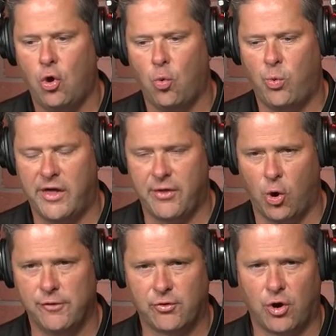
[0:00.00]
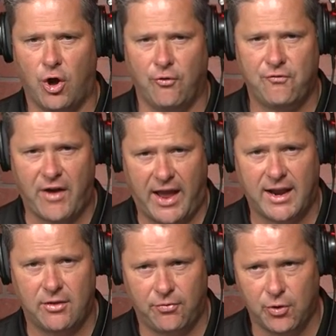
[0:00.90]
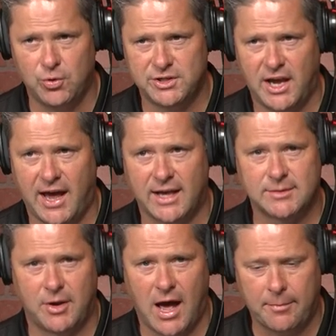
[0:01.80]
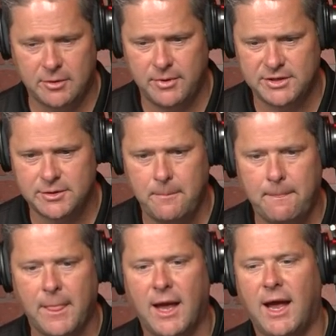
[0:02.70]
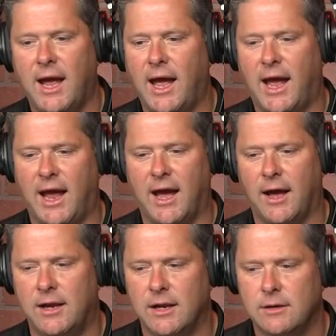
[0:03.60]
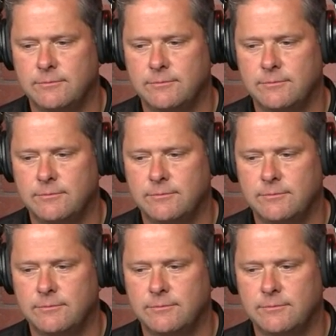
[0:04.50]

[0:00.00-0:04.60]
with overall fan enthusiasm and optimism. And